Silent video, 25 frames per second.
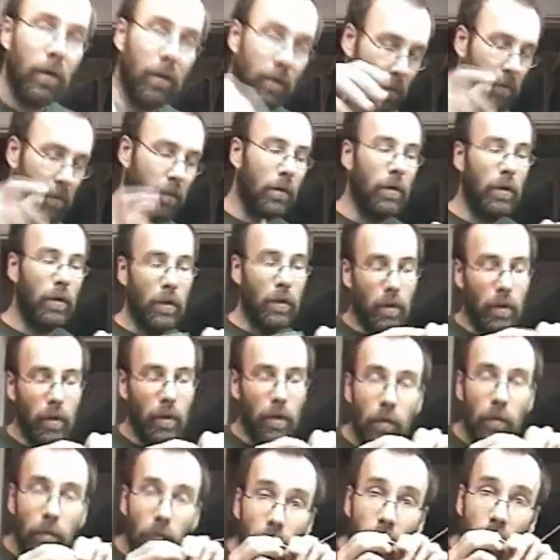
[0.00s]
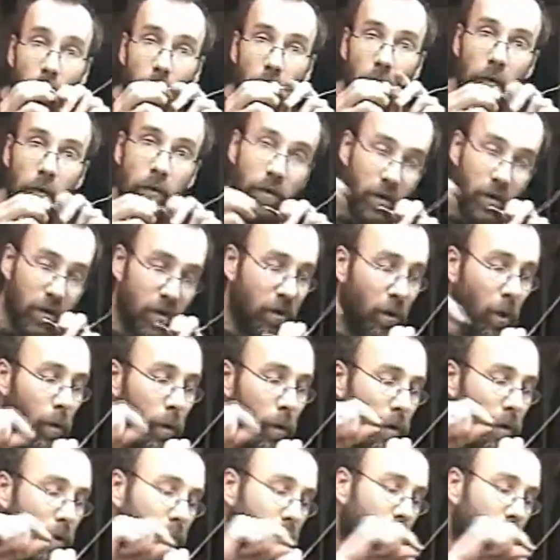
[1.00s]
you can sew it
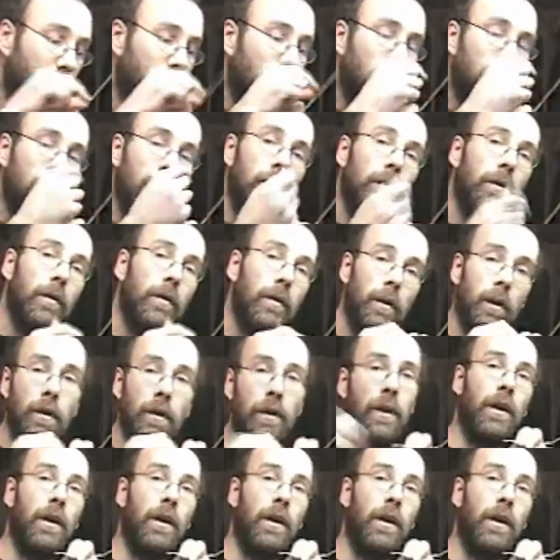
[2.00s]
through and then take it